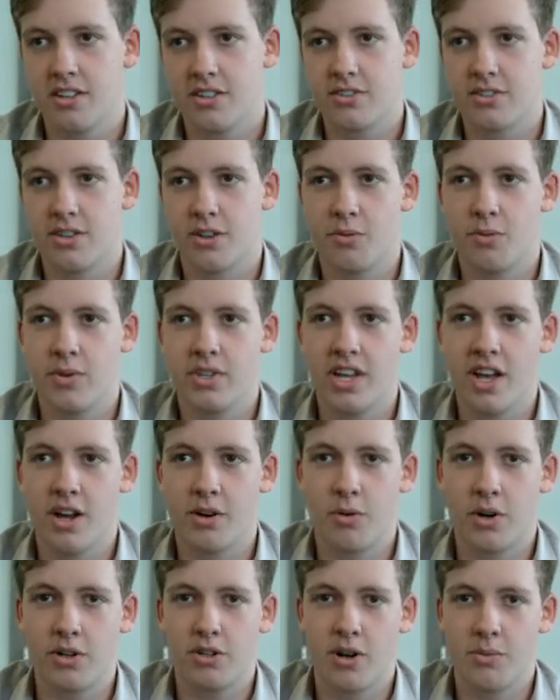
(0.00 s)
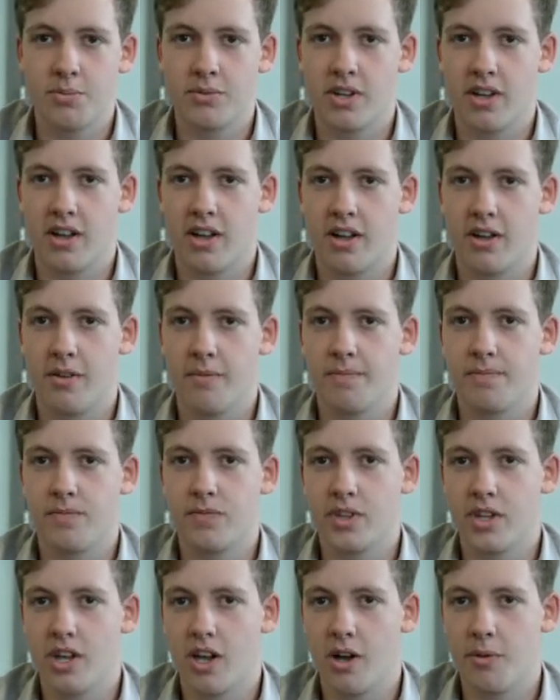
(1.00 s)
So with our quadcopter
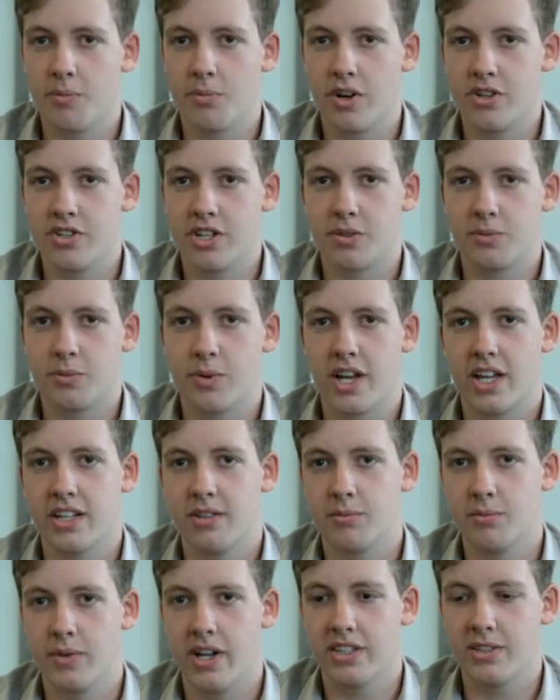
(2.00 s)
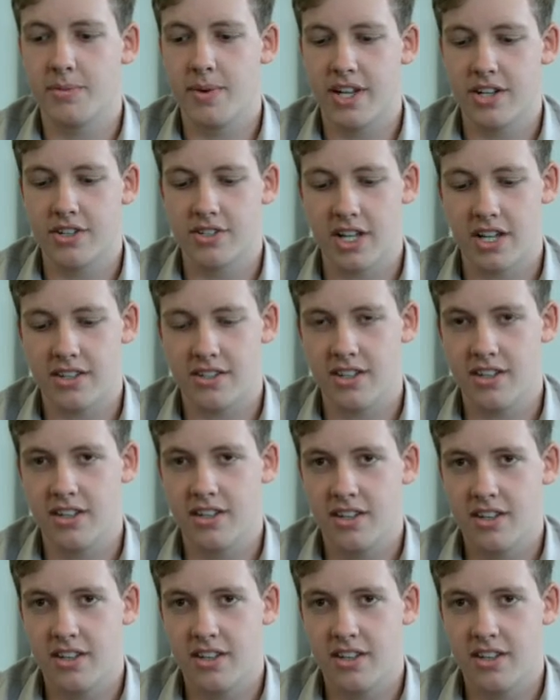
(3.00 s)
project we had to make a chassis